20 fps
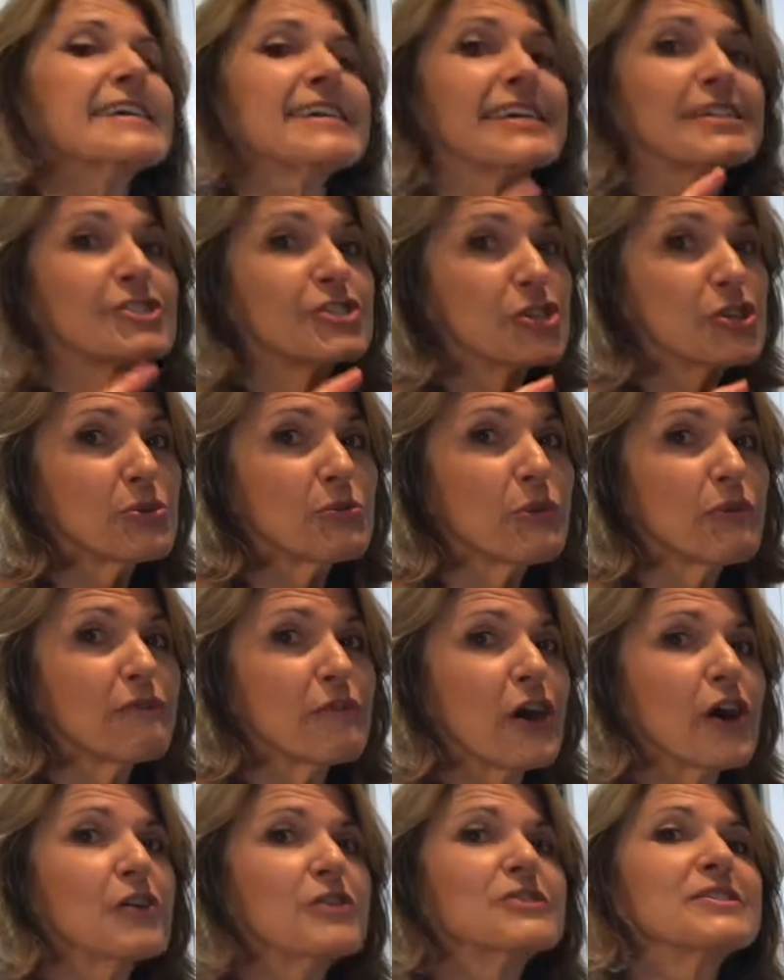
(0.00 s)
get 2 of
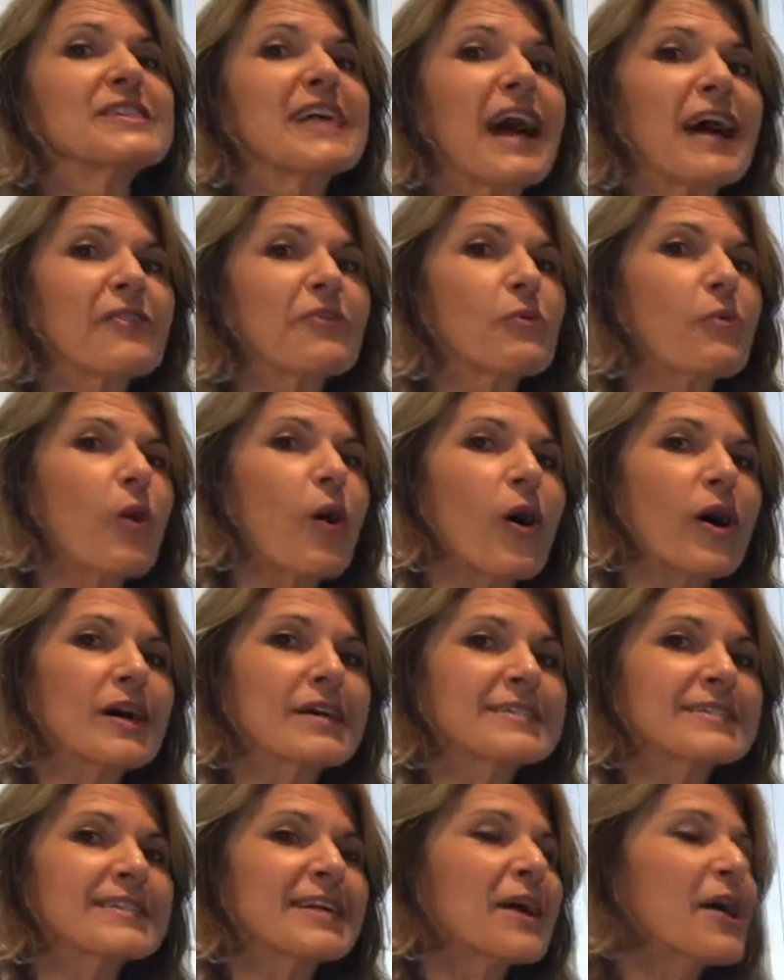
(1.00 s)
those,
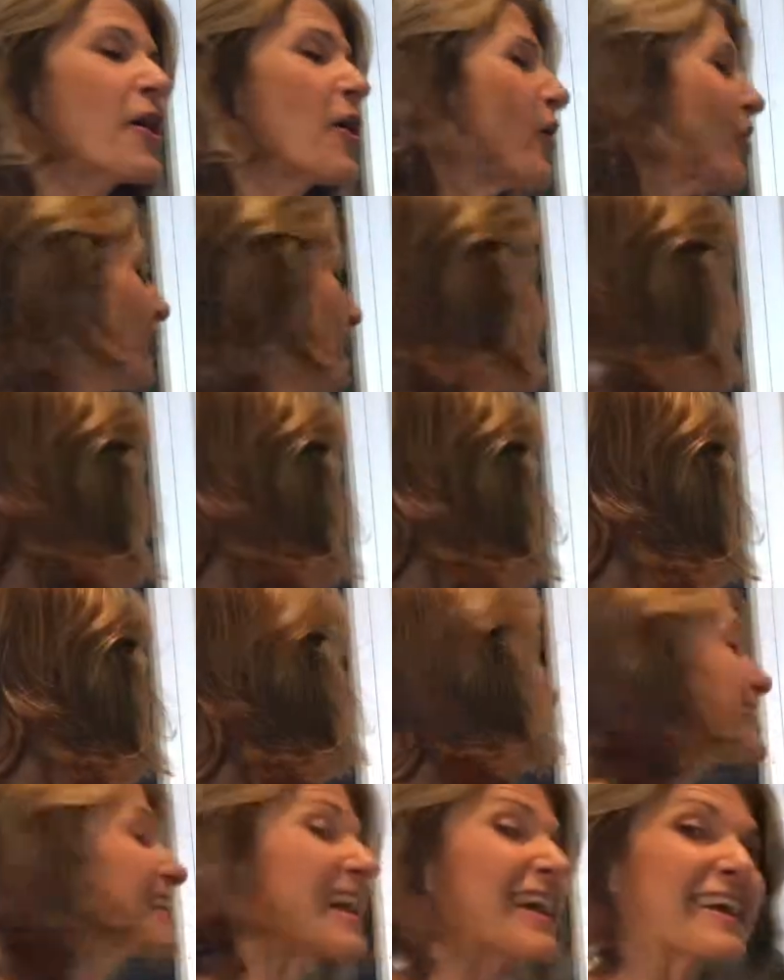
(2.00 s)
otherwise I
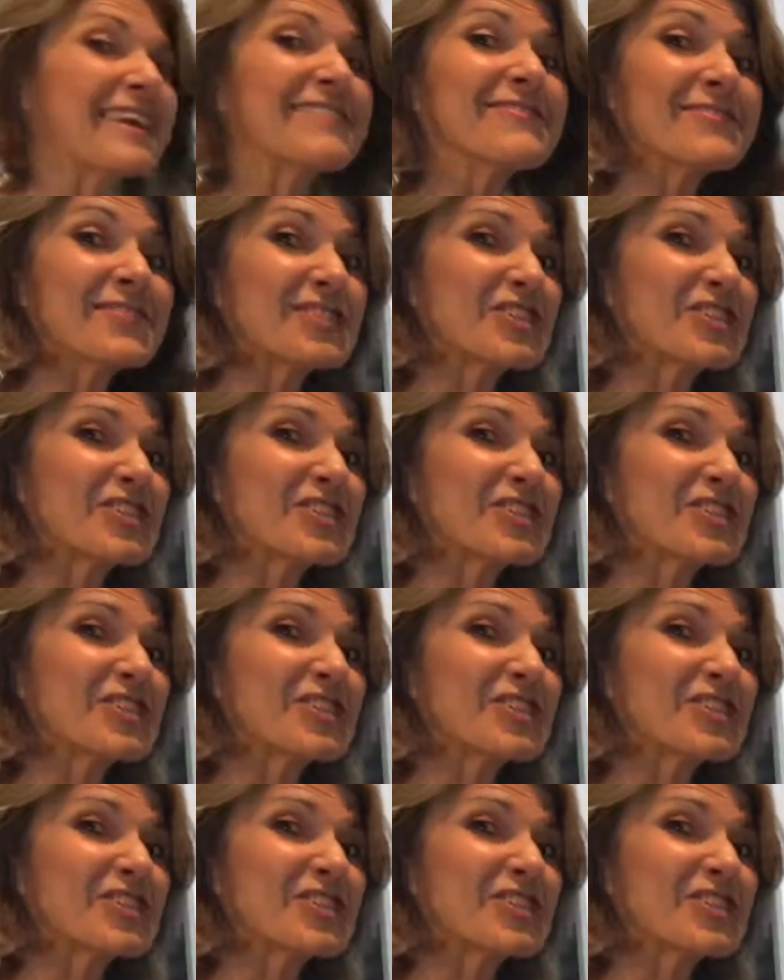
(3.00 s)
use again the